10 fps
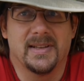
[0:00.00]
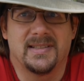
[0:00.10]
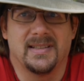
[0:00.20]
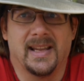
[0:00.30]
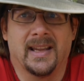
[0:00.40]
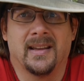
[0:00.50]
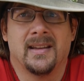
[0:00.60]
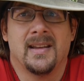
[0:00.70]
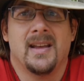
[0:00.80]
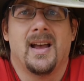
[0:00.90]
this thing
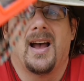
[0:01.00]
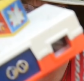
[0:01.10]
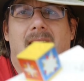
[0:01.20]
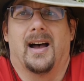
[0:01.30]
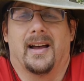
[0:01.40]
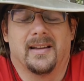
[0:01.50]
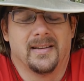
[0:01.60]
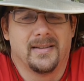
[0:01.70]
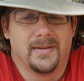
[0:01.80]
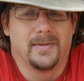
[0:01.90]

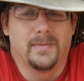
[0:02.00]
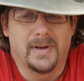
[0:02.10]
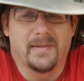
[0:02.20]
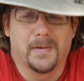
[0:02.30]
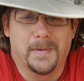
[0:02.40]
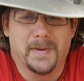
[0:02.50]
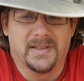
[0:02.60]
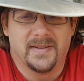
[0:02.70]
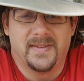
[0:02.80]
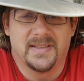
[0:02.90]
whenever we
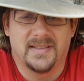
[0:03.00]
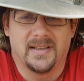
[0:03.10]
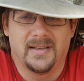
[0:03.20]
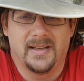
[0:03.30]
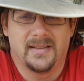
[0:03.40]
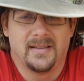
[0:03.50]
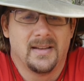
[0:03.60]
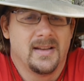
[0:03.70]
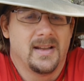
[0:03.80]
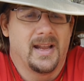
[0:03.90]
went to visit,
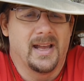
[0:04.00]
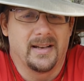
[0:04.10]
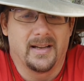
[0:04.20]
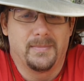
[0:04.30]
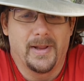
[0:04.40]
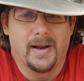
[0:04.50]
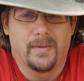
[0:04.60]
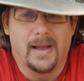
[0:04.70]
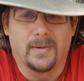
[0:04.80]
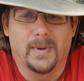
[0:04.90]
and I'd play
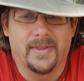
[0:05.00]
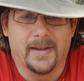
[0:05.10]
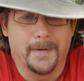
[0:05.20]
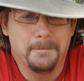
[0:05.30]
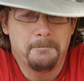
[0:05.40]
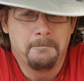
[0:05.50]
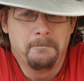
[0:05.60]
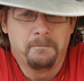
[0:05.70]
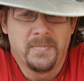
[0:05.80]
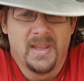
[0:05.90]
around with it.
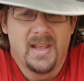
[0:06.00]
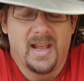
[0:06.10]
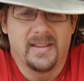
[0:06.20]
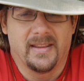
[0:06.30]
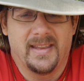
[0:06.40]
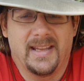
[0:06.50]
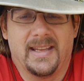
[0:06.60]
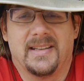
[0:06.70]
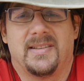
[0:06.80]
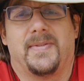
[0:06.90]
And the thing
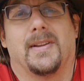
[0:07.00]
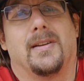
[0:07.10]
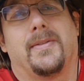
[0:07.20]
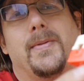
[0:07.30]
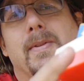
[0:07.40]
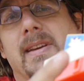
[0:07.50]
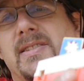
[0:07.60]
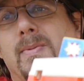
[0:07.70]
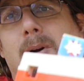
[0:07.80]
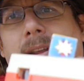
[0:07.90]
is, if you look through
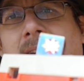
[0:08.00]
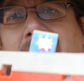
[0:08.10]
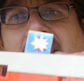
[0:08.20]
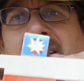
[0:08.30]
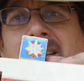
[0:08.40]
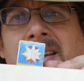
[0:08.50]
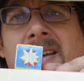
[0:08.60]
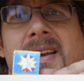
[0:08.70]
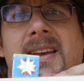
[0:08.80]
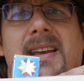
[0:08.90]
this one,
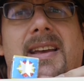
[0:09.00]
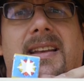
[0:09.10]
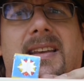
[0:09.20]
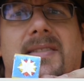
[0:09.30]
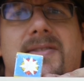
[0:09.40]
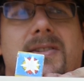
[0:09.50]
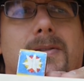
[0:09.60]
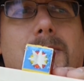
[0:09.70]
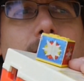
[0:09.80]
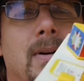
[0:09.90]
it gives
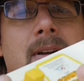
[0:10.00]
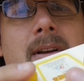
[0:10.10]
you